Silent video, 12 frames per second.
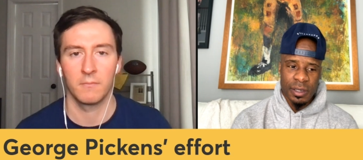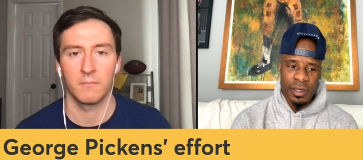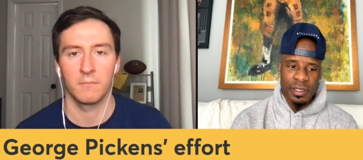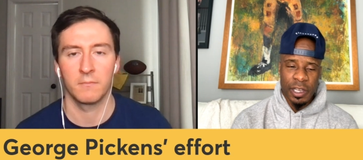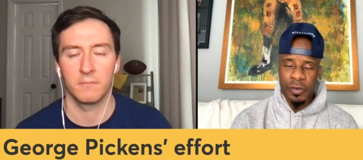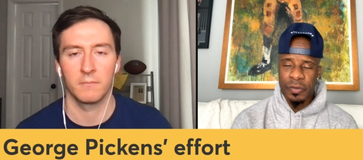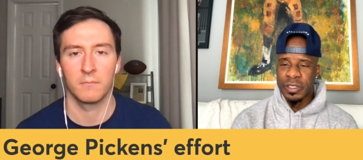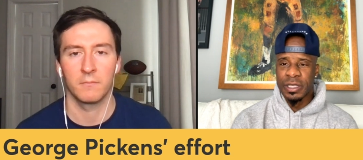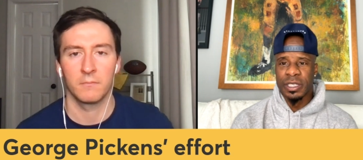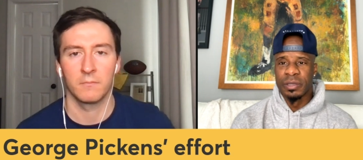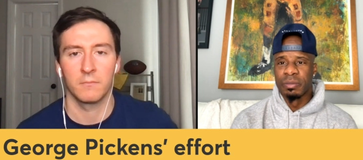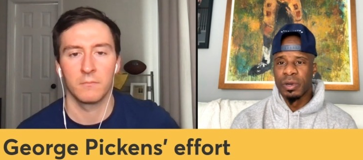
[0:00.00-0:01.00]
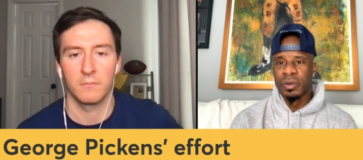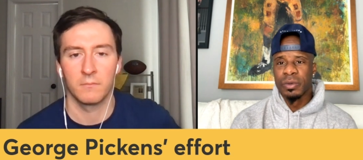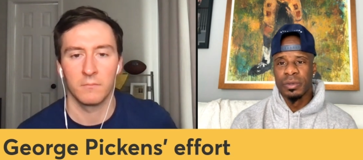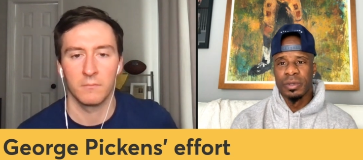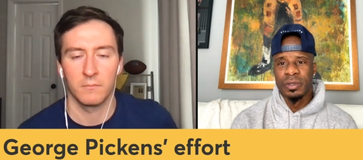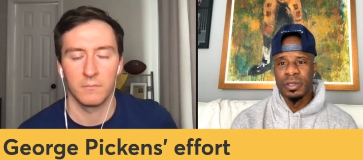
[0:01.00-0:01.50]
Speaker 1: unselfishness, bro.
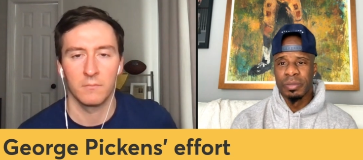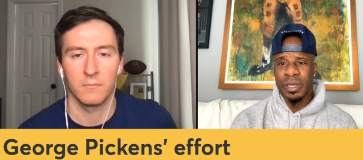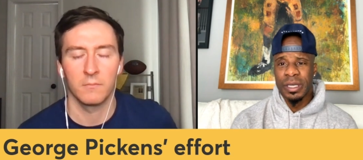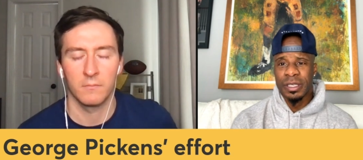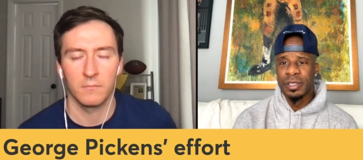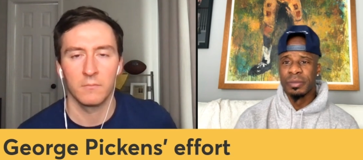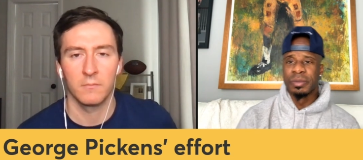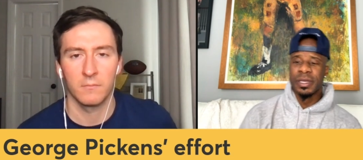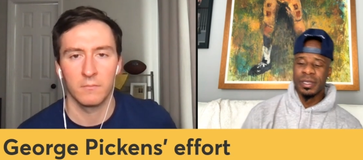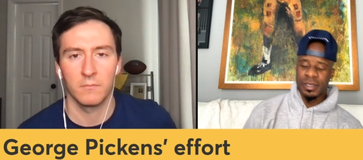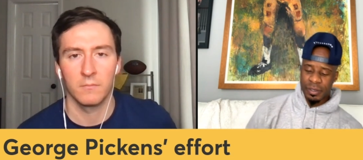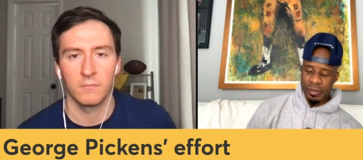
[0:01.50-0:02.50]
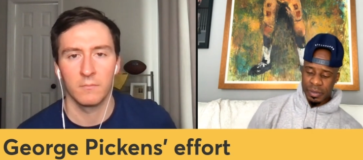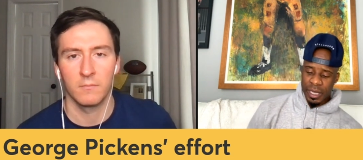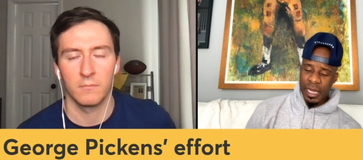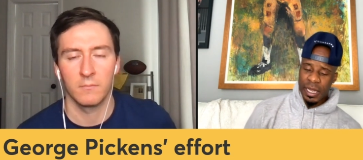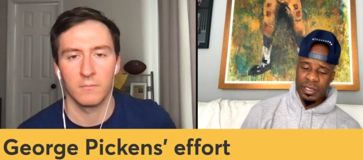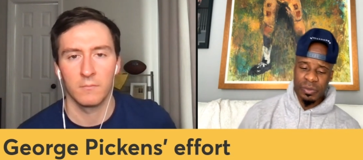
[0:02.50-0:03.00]
To be to be to be
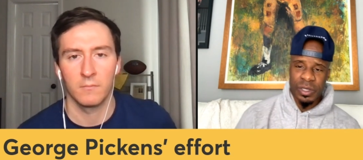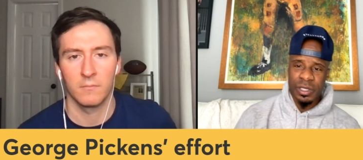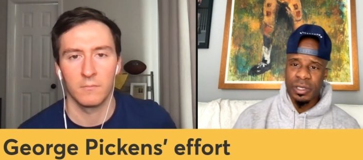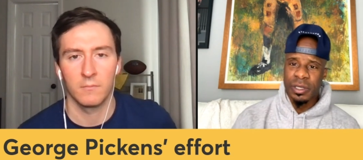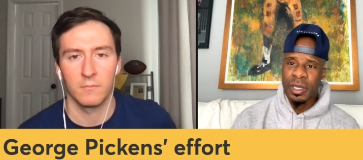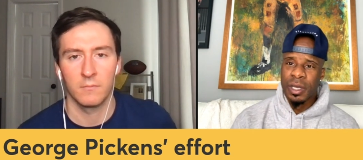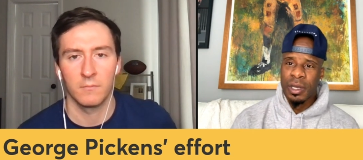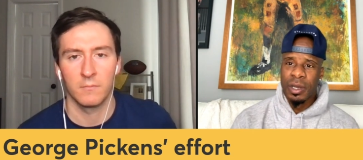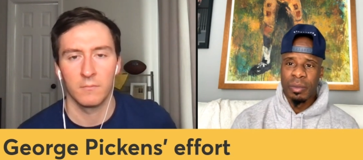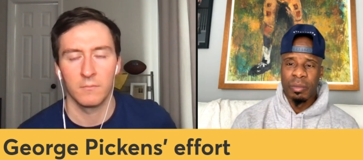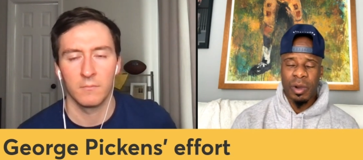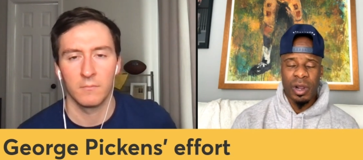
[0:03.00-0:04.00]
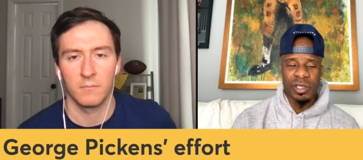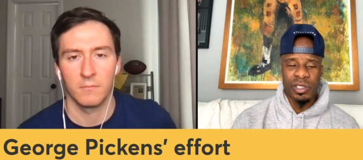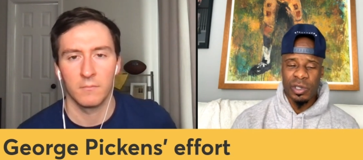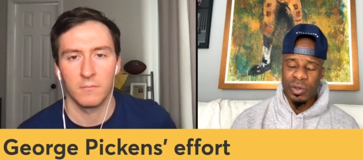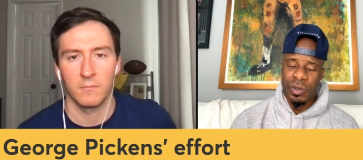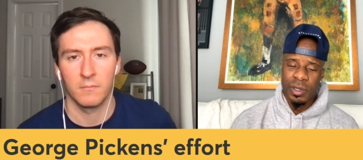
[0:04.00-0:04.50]
honest with you, Mark.
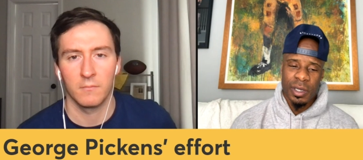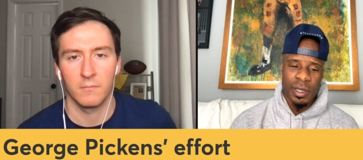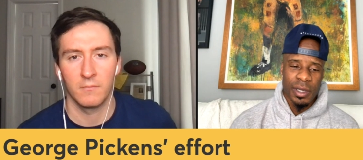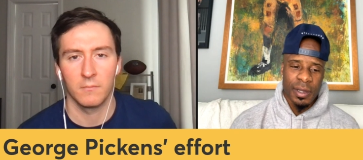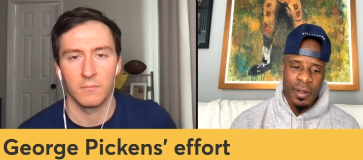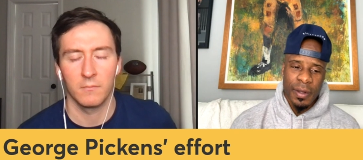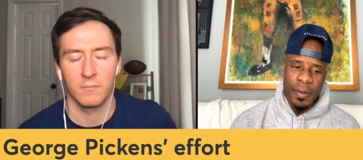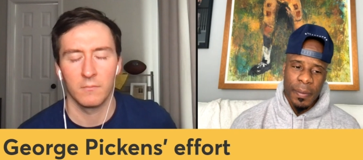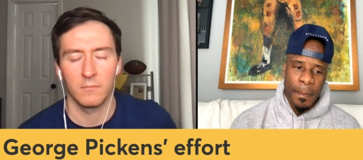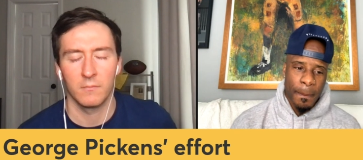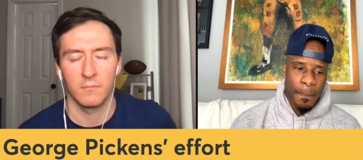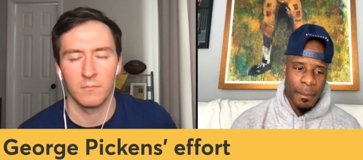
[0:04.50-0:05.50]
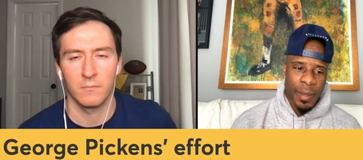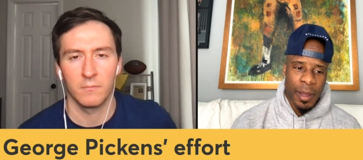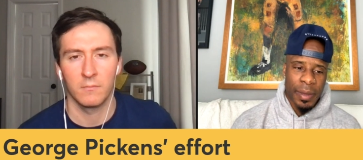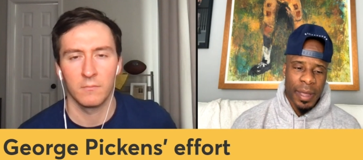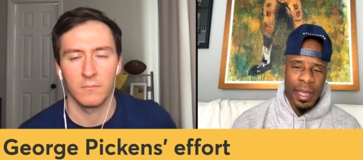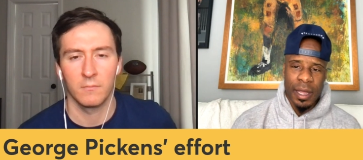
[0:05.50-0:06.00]
So I
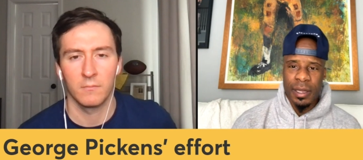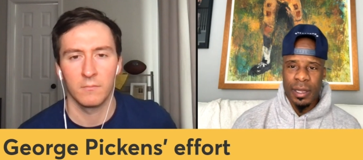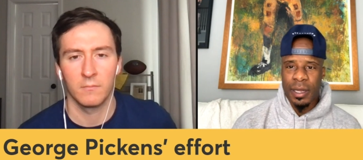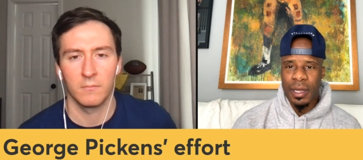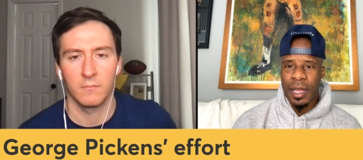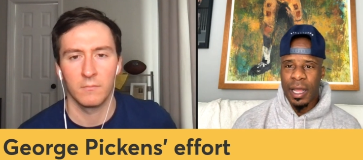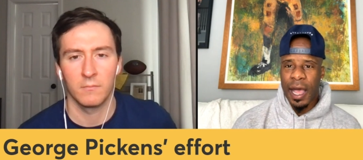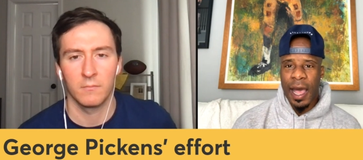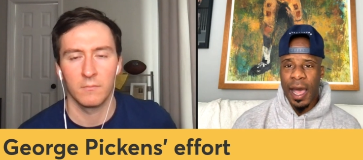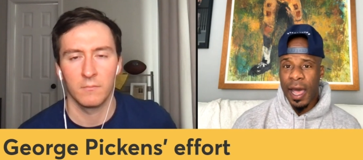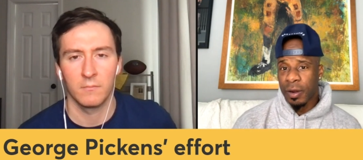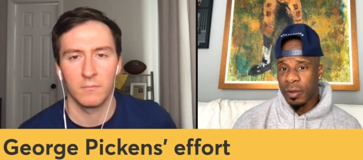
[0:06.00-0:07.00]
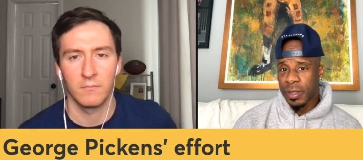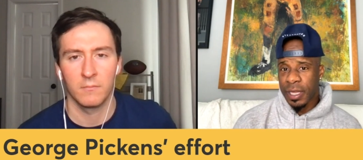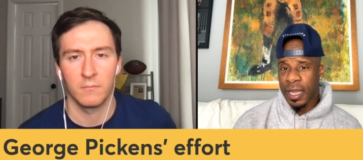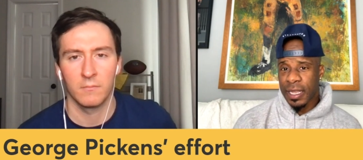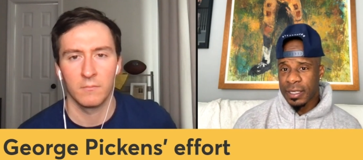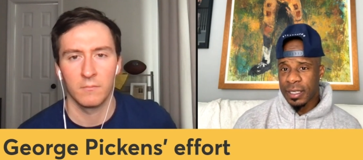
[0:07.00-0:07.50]
mean, I, I don't think
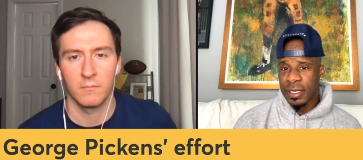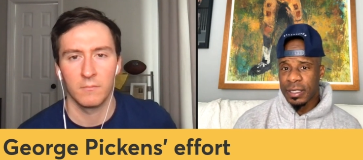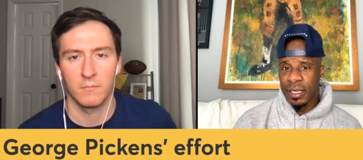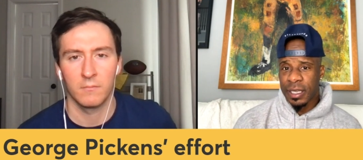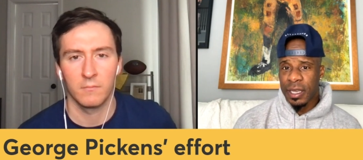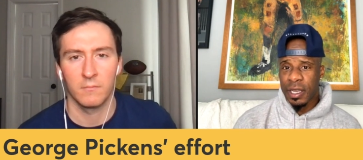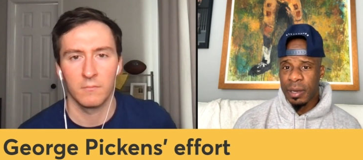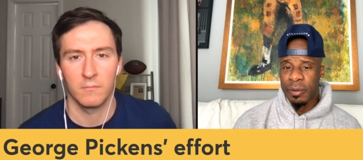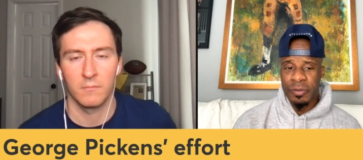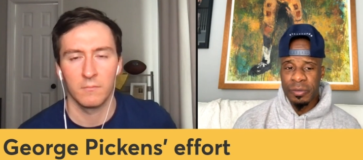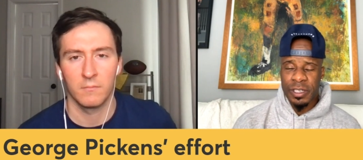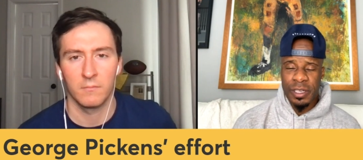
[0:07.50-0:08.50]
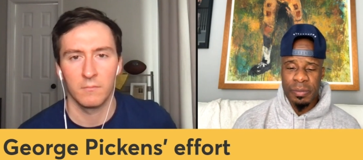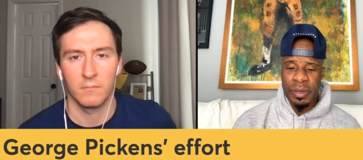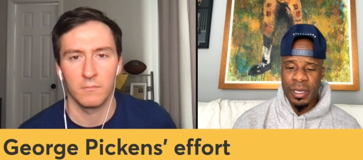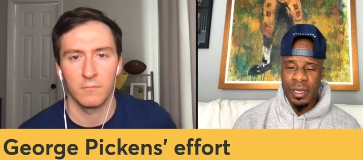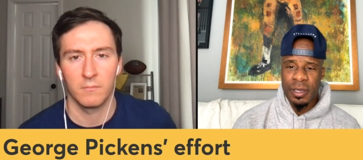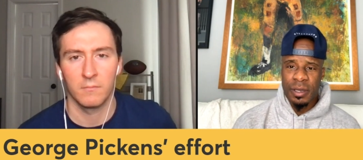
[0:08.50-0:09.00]
I see this again coming from
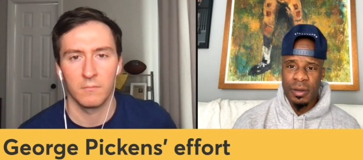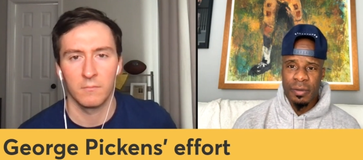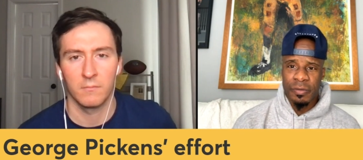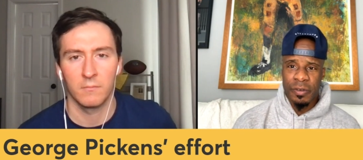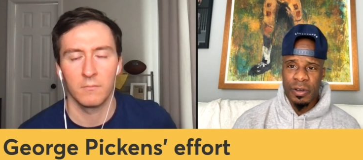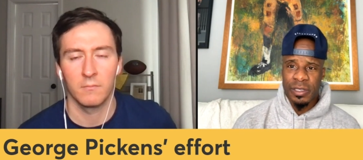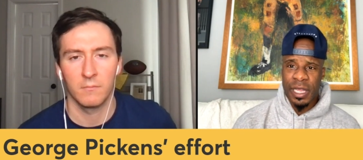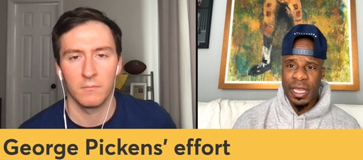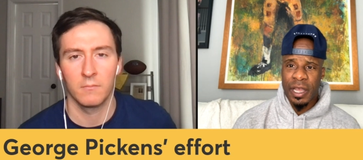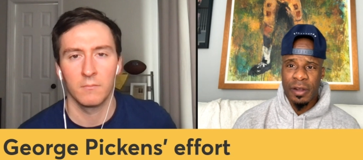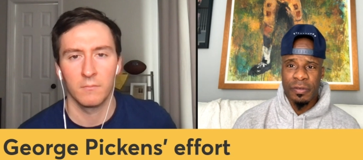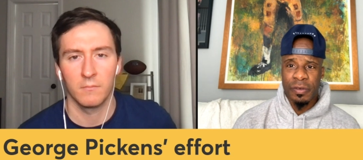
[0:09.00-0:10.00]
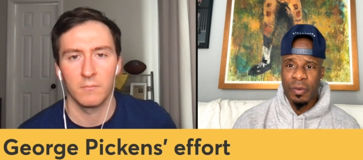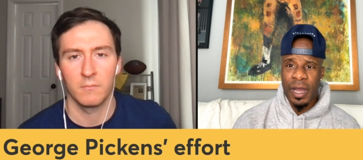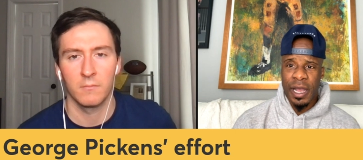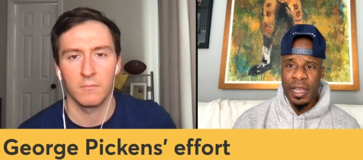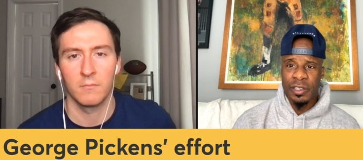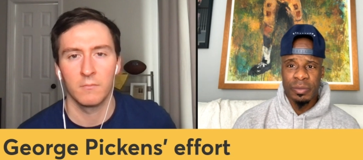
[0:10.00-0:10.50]
GP far as like effort
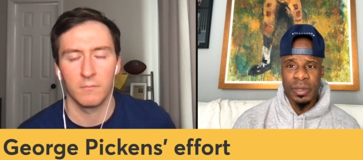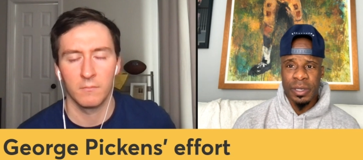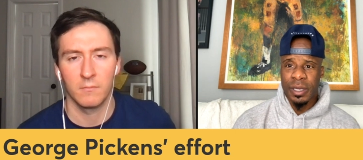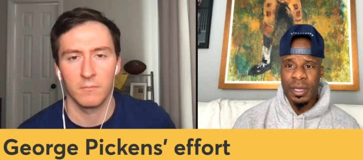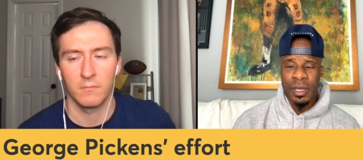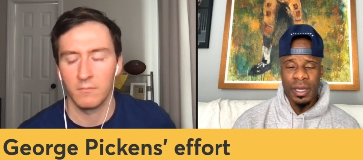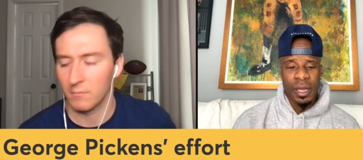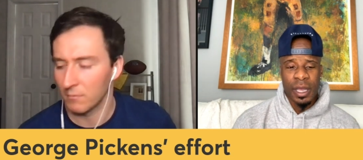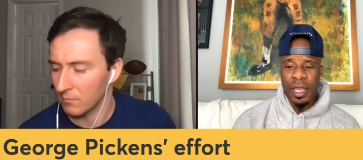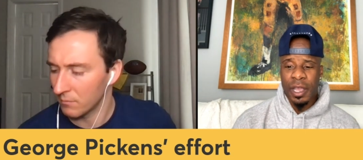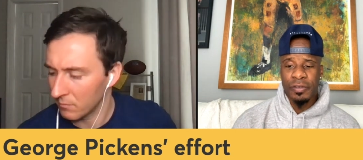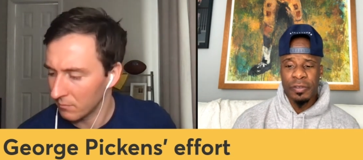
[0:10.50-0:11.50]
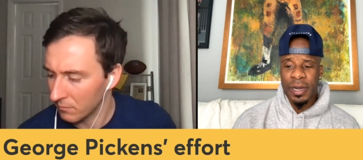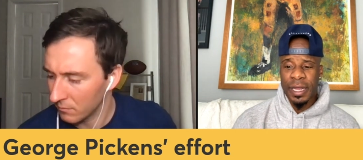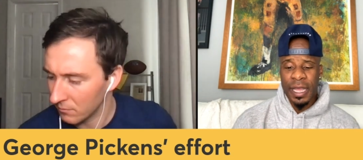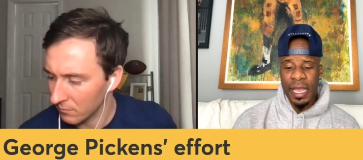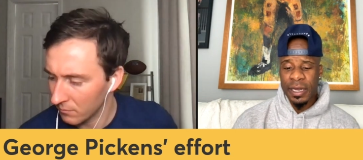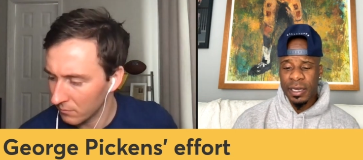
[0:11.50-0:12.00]
wise, but effort ain't
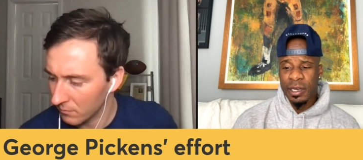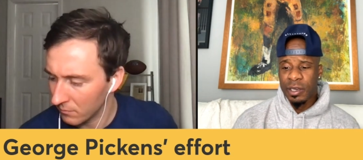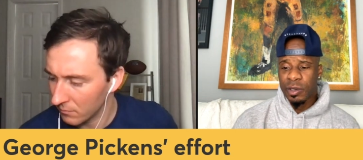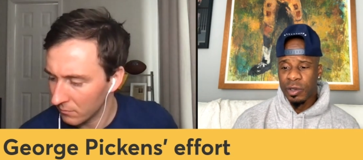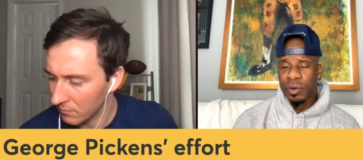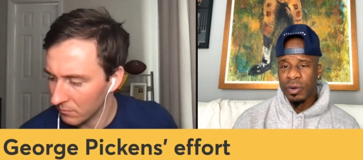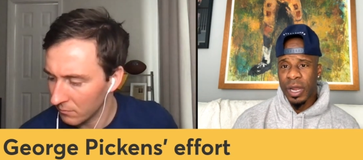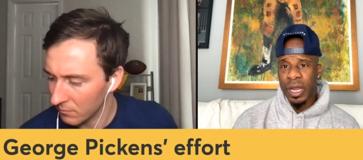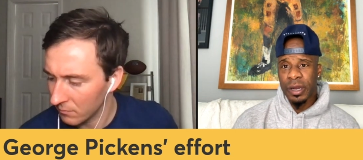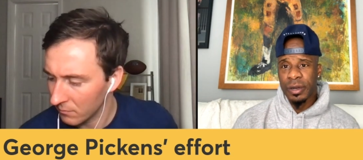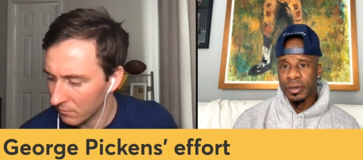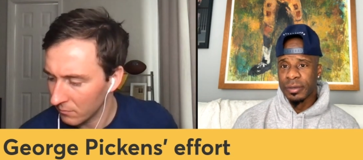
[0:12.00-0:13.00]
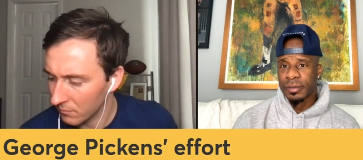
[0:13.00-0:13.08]
got nothing to do with record